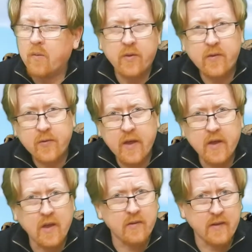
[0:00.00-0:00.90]
This
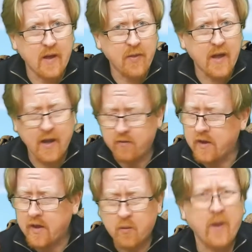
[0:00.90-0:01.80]
thing is not that
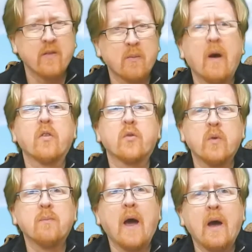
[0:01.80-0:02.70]
heavy, it weighs about
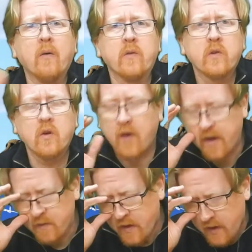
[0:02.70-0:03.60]
3 pounds, okay?